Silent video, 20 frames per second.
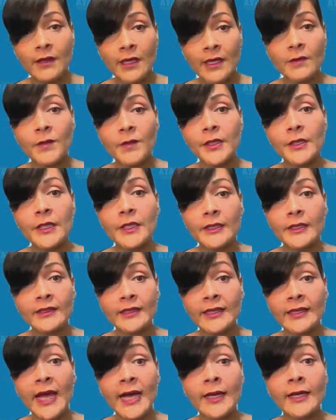that America's
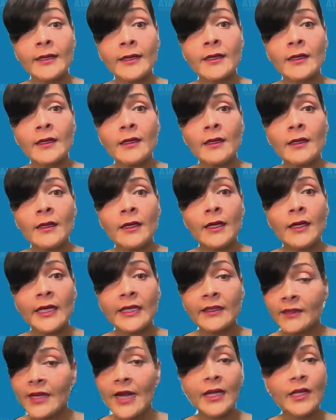had.
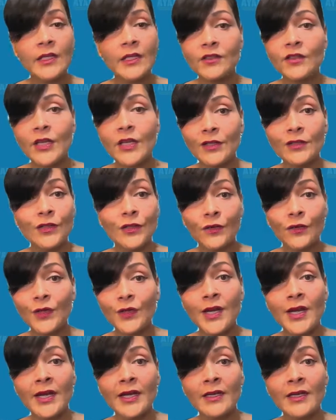It's not going to change
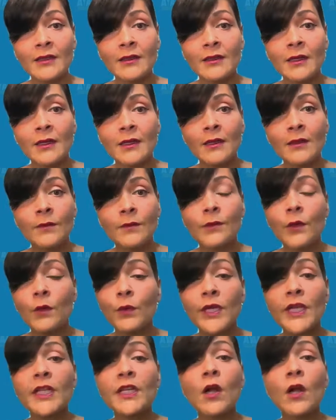overnight, but
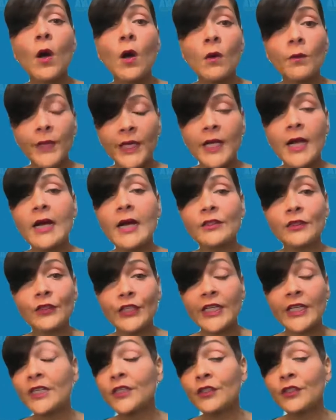we can all be
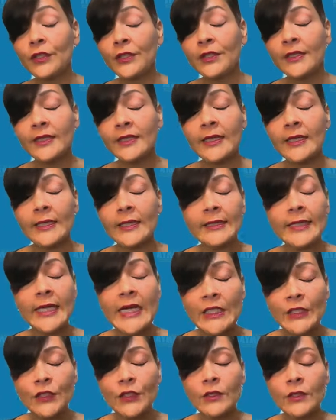conscientious and
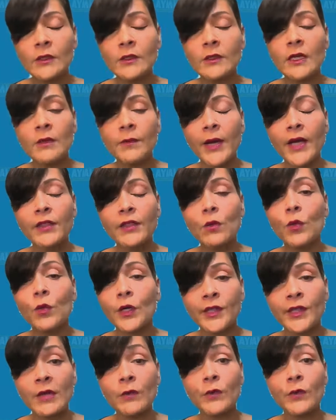intentional about the
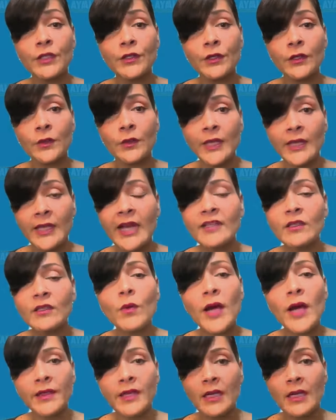work that we do. And that's
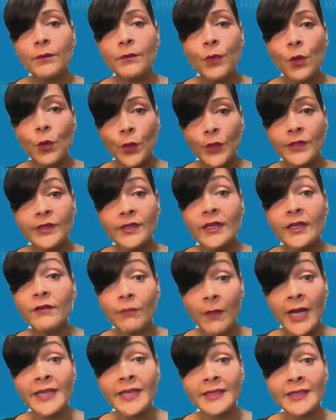why the importance of
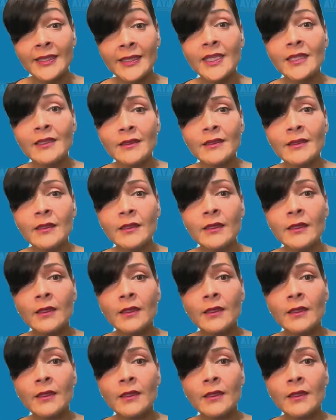my seat